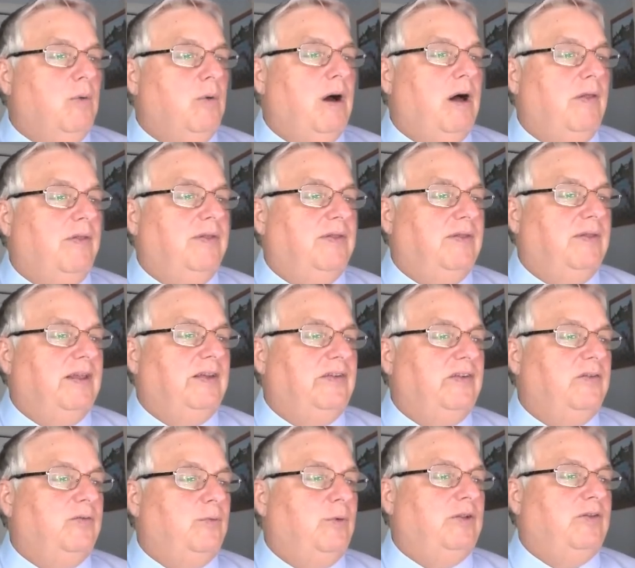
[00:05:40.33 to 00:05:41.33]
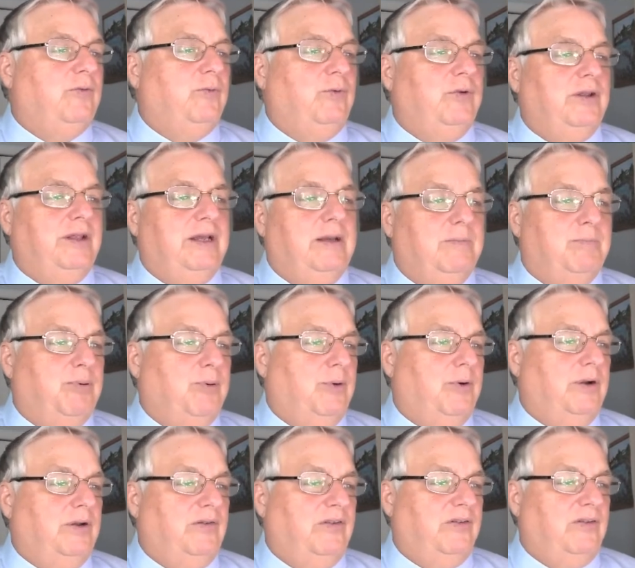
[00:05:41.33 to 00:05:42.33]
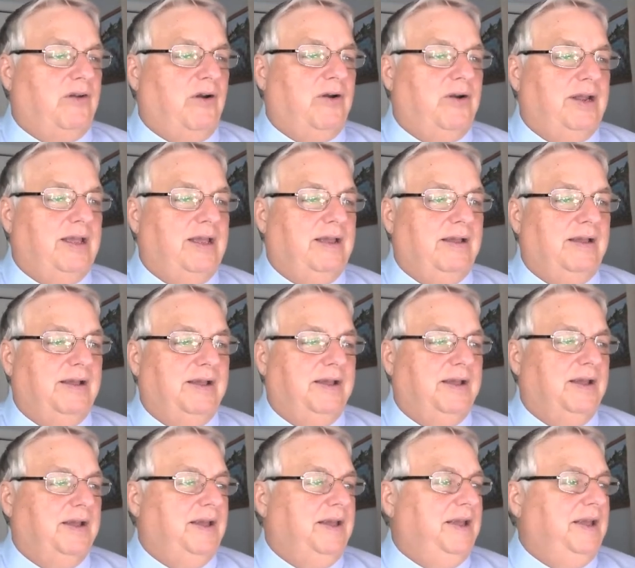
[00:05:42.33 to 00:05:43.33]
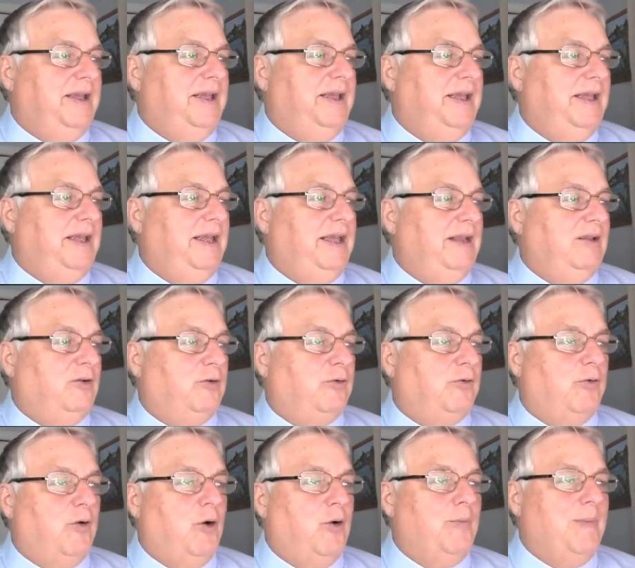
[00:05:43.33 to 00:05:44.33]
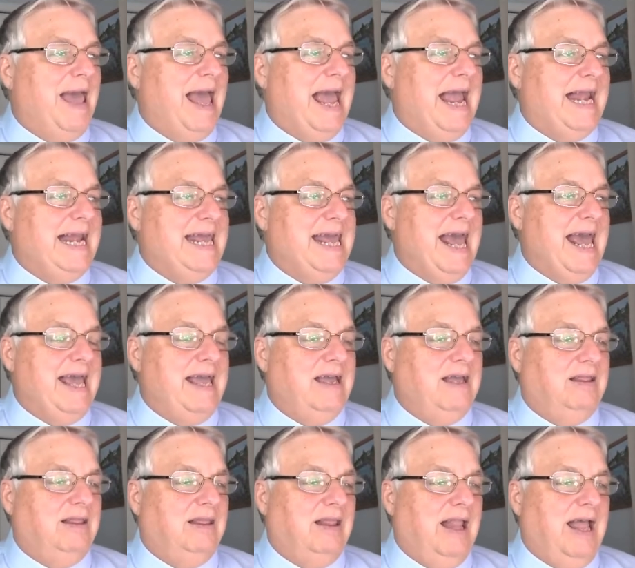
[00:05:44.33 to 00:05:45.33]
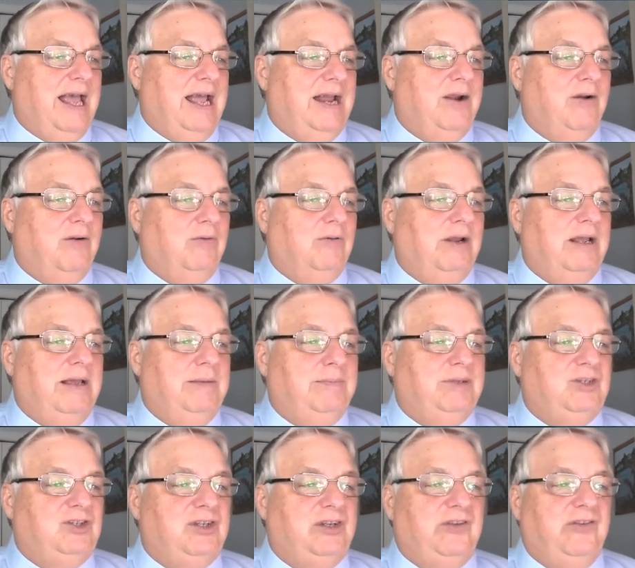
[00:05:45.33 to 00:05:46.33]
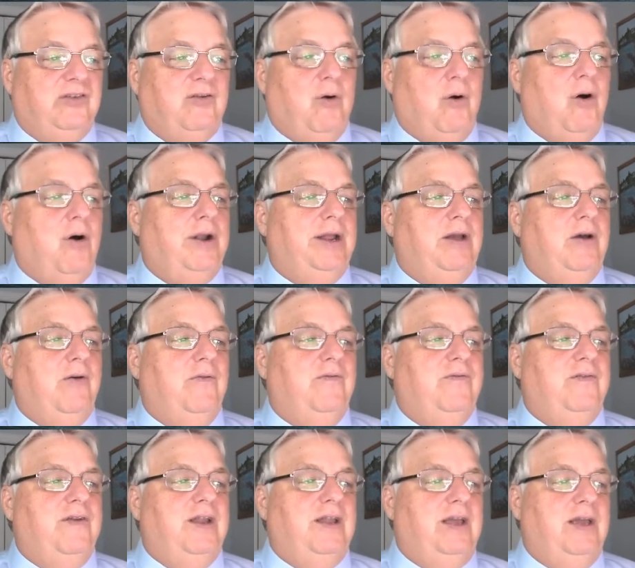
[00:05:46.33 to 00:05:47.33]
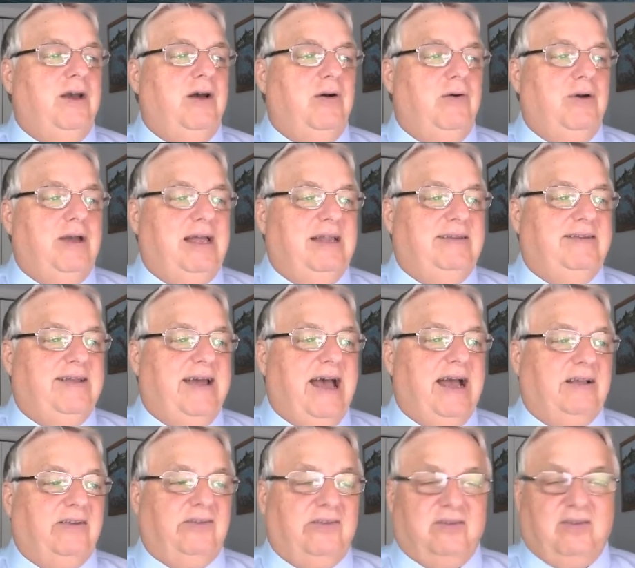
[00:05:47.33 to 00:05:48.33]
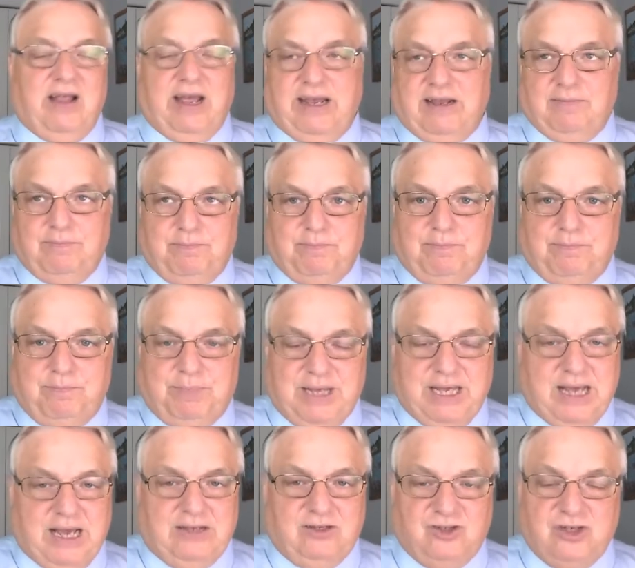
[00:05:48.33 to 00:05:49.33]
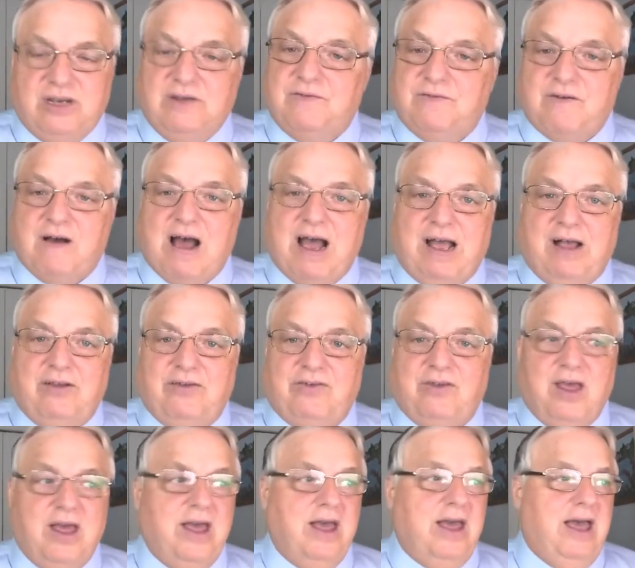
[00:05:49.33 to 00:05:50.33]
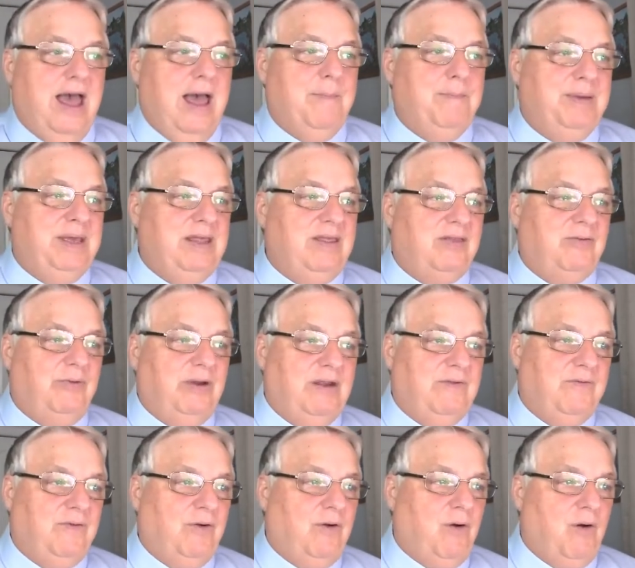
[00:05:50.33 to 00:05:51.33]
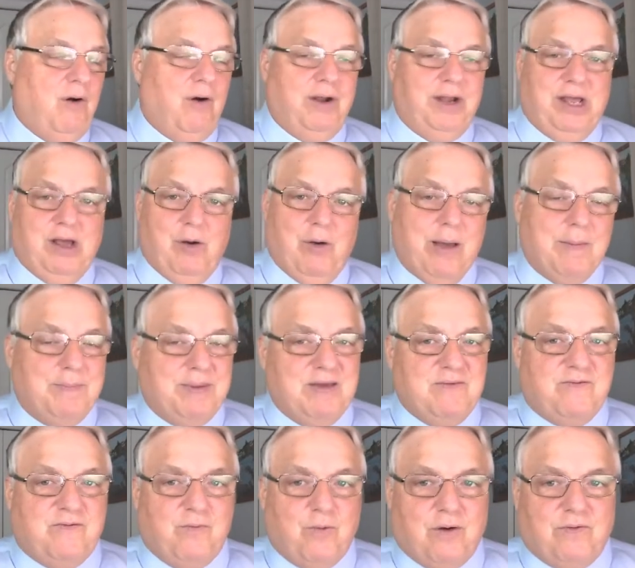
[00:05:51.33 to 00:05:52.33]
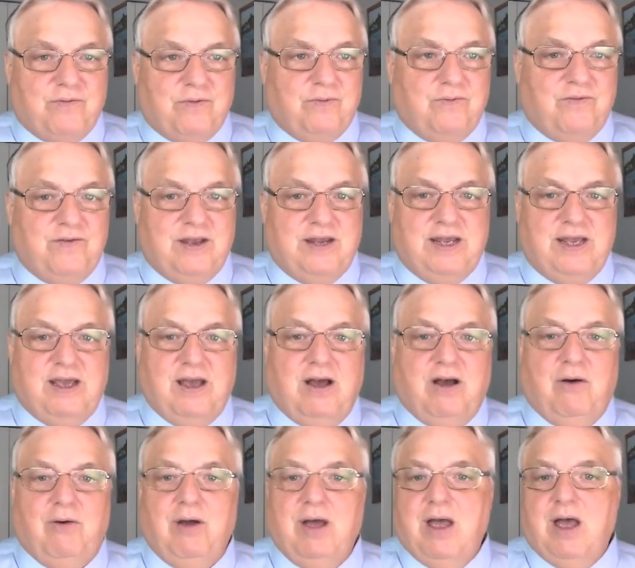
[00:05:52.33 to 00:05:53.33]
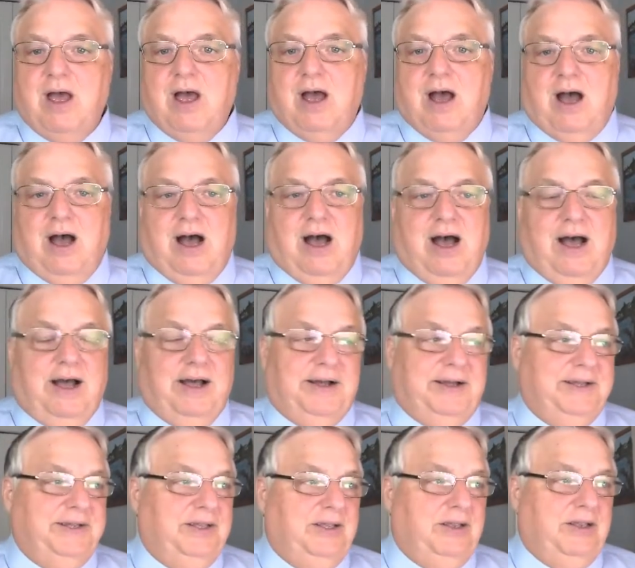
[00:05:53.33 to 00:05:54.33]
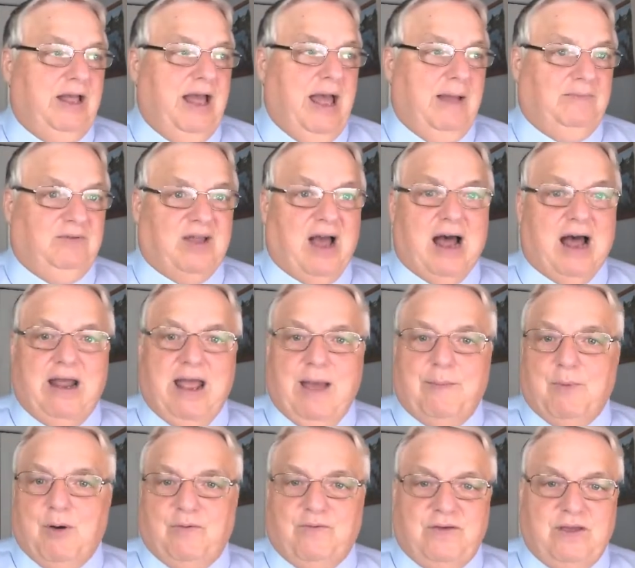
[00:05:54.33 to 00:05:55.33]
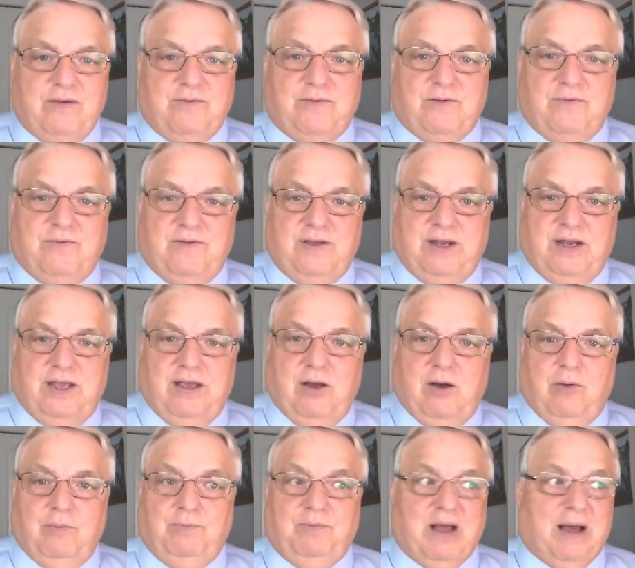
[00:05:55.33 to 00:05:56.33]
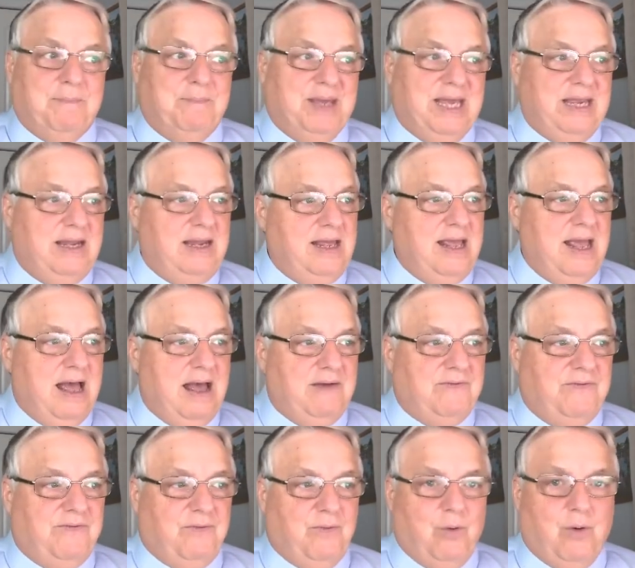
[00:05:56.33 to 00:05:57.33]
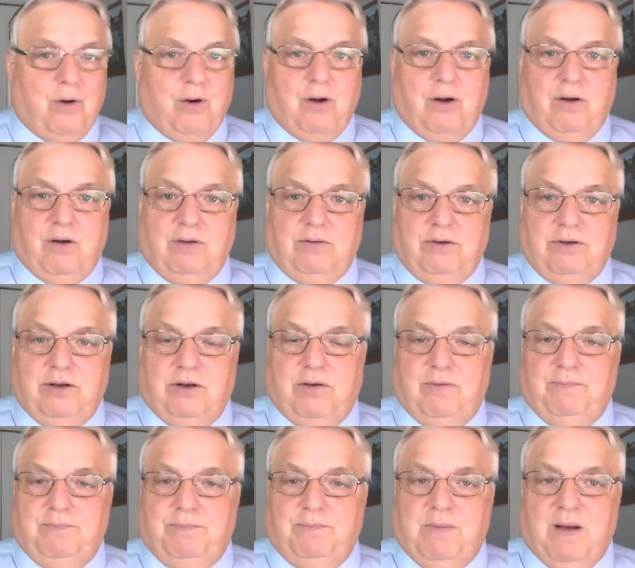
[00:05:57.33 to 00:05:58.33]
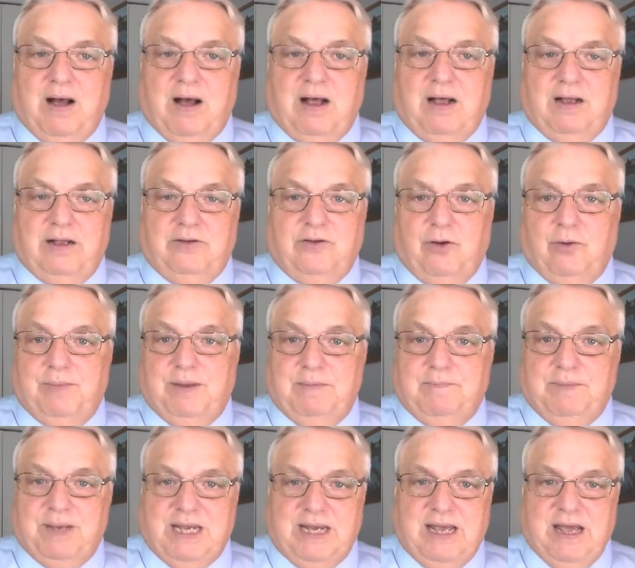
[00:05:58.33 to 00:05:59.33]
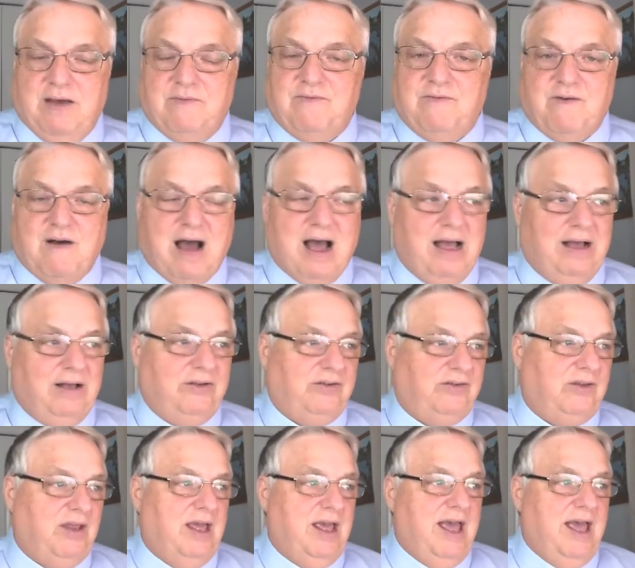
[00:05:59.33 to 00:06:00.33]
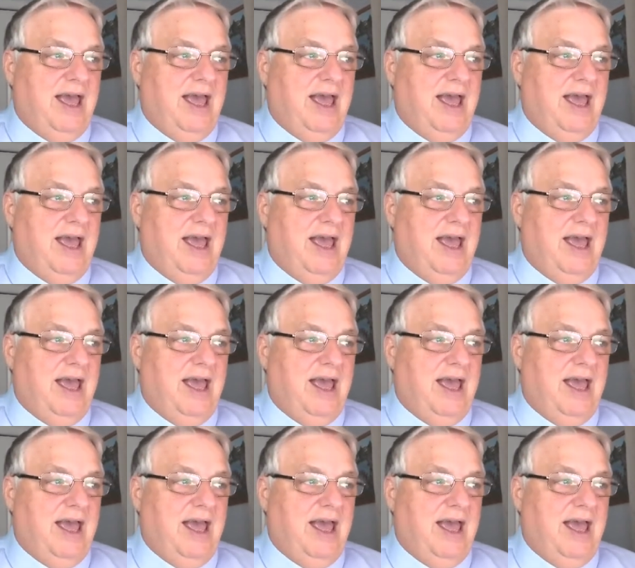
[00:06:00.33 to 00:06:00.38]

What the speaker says: Well, this is what's really important starting in Chrome 88 and later. Images, audio, video, and text like PNG files, MP3 for audio, MP4 for video, .mov for video, .pdf for Adobe PDF files.